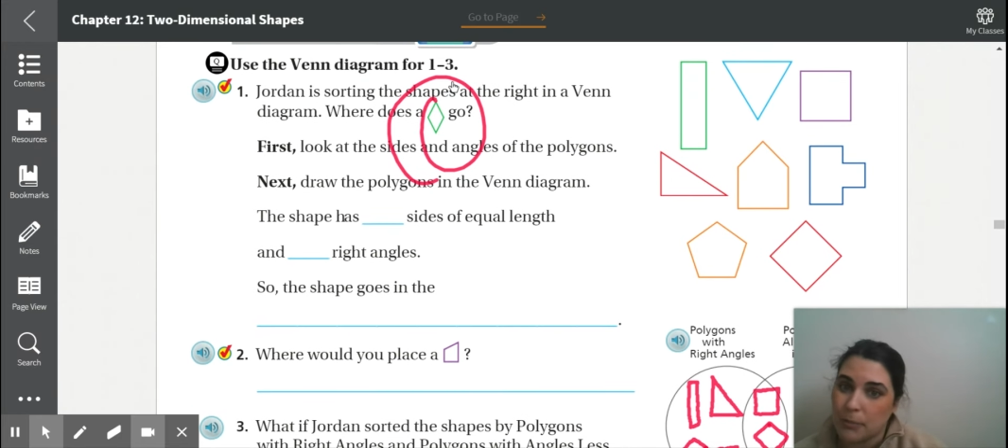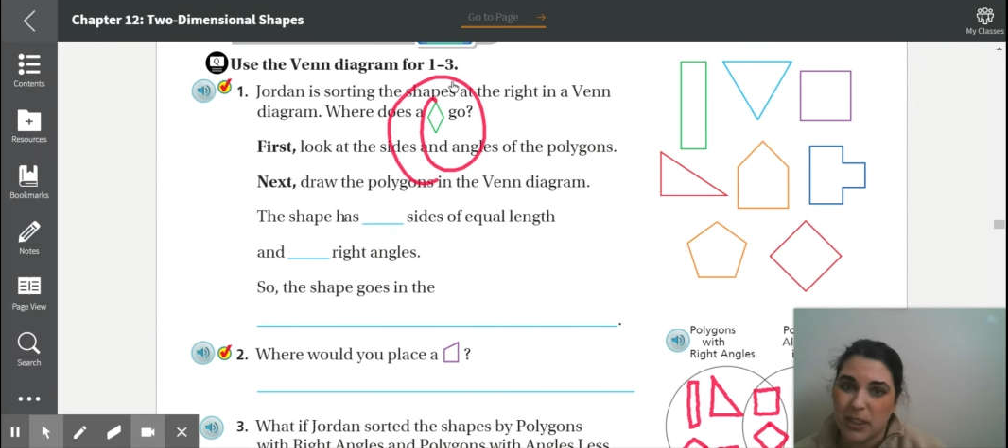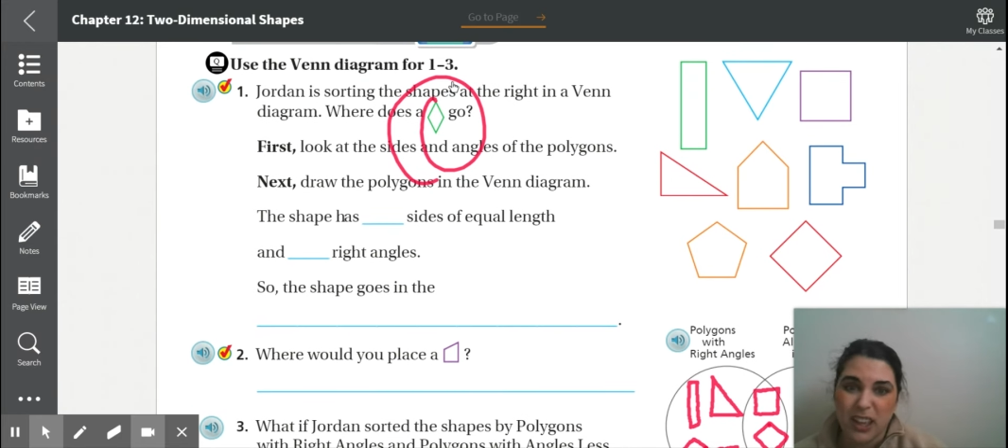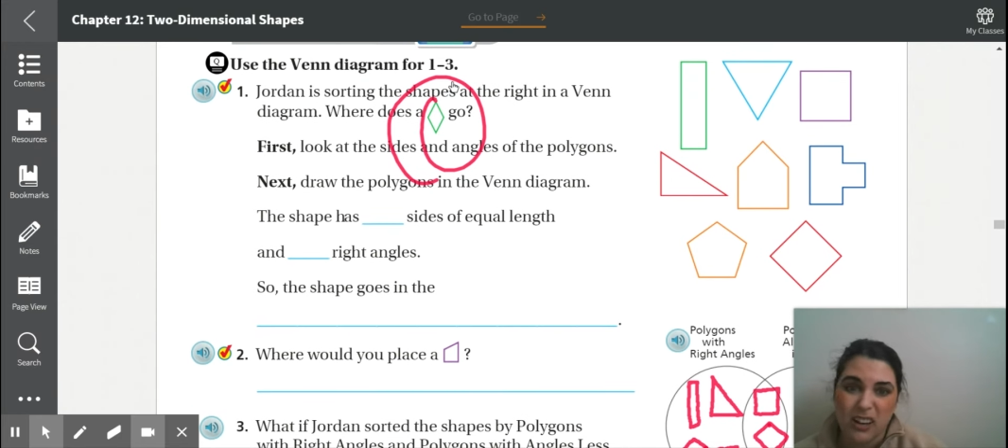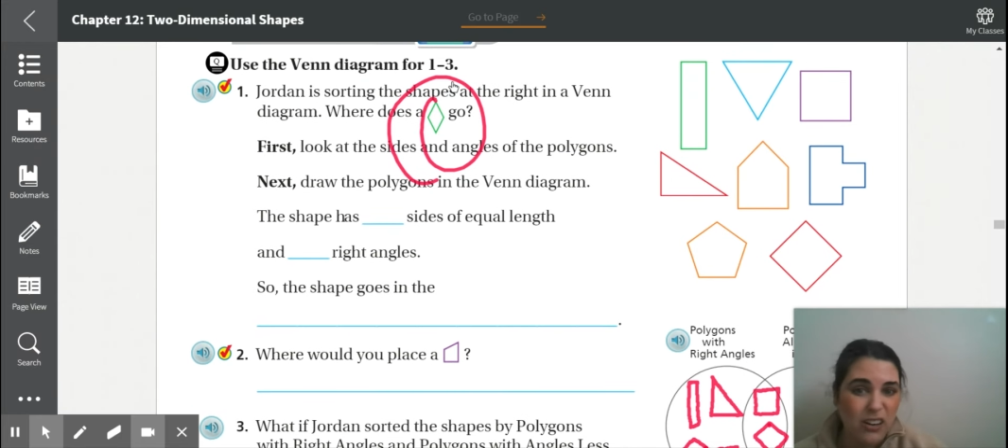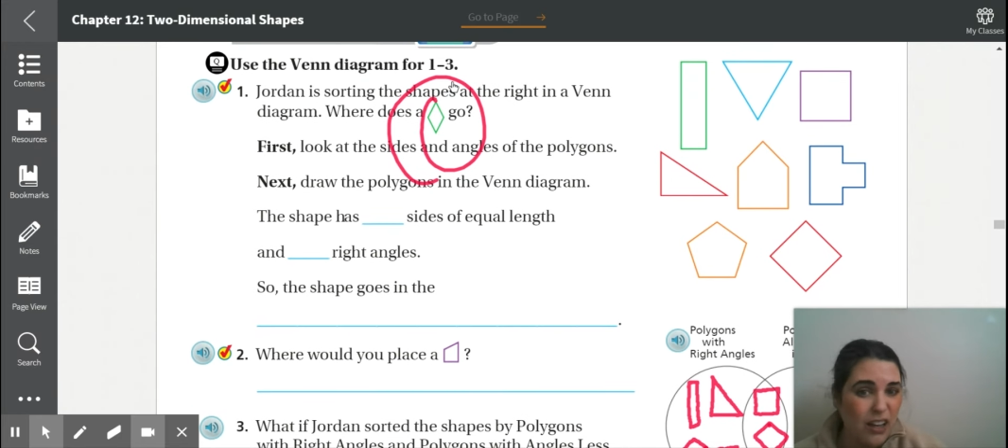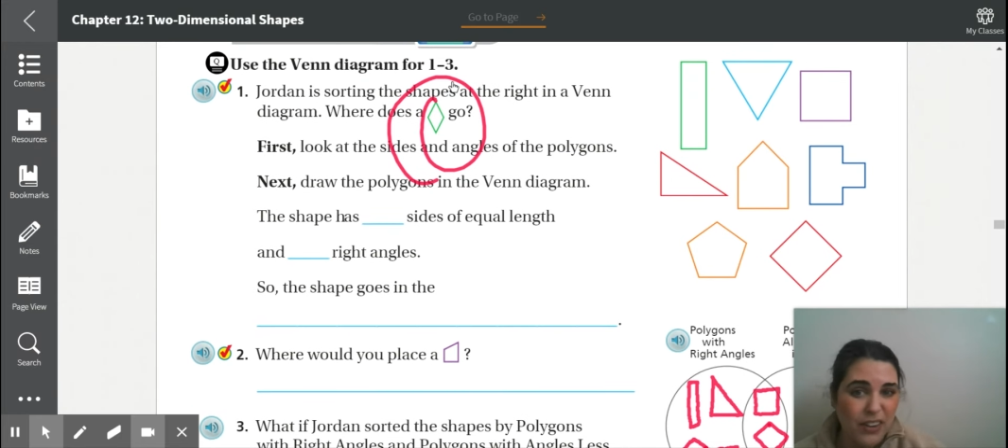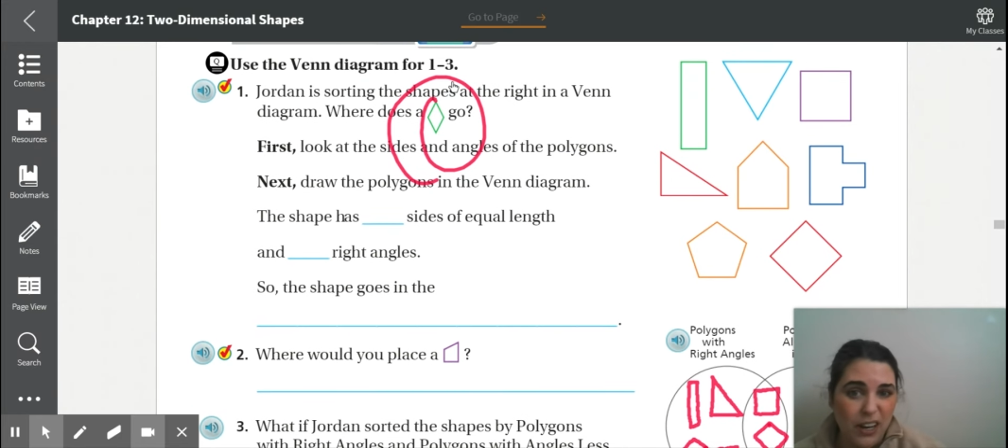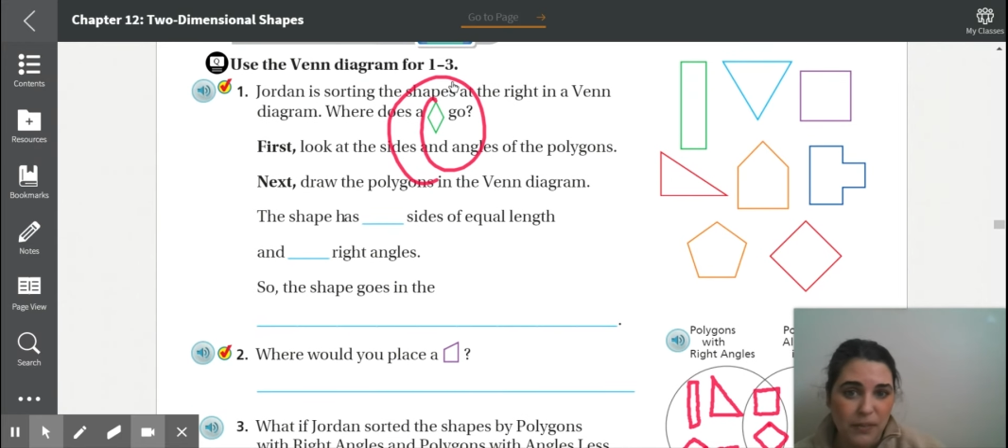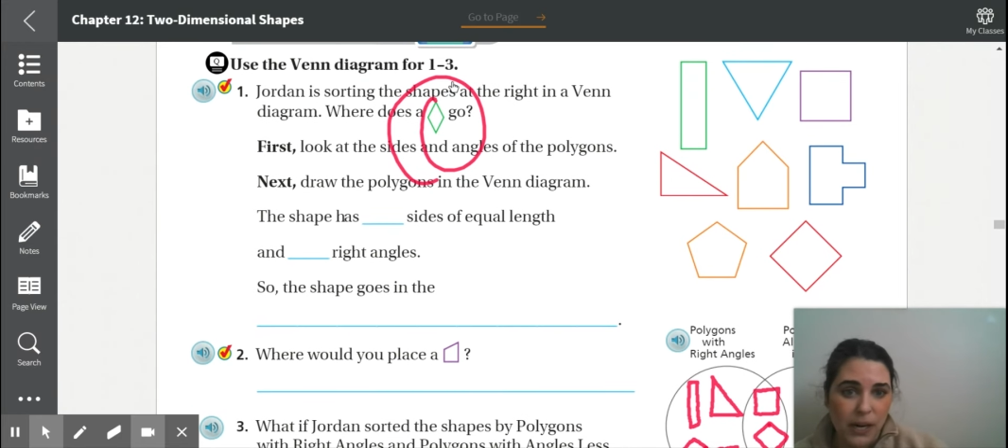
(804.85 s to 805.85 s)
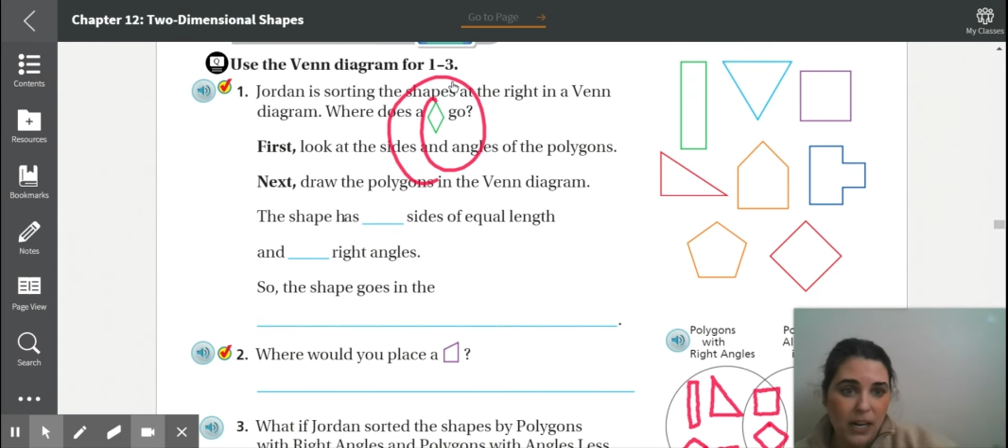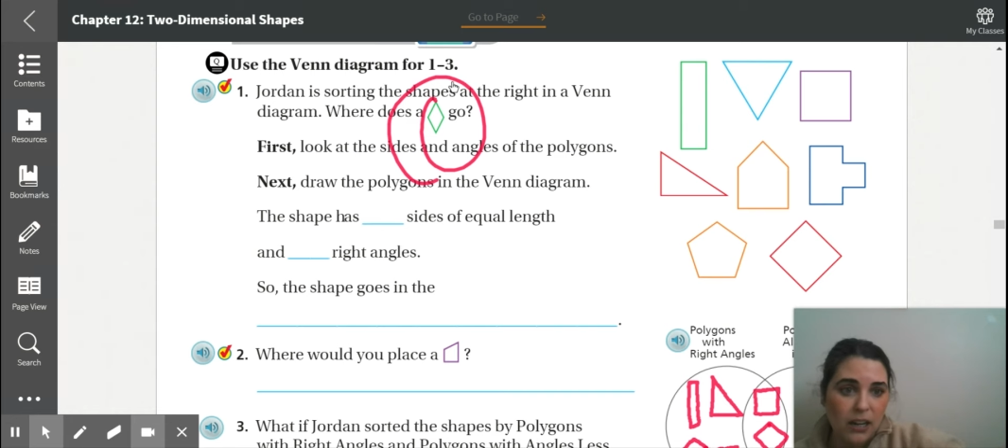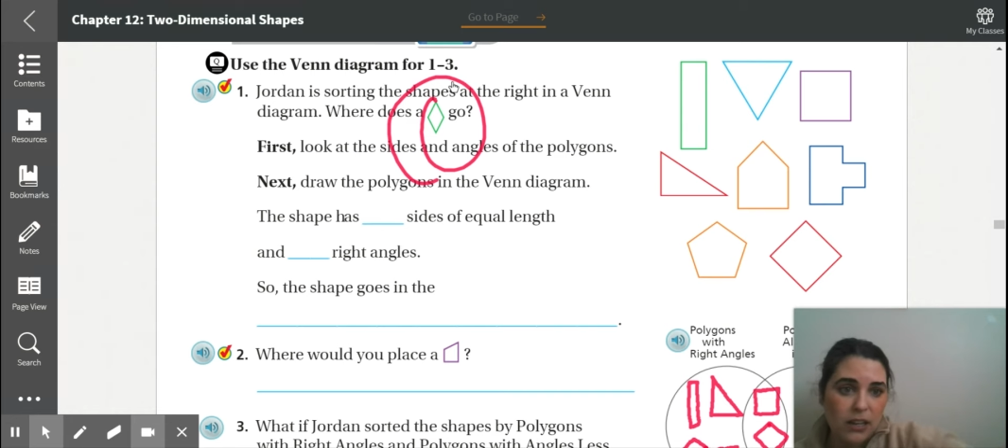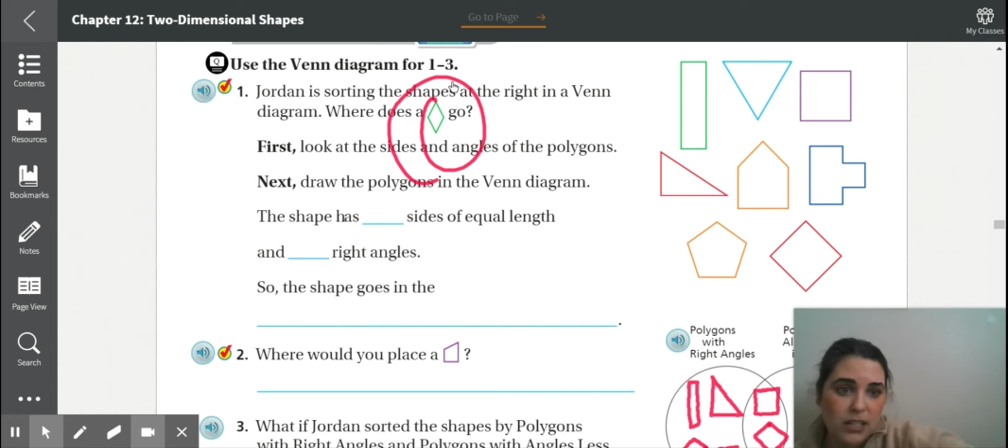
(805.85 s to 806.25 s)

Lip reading: but they don't have any it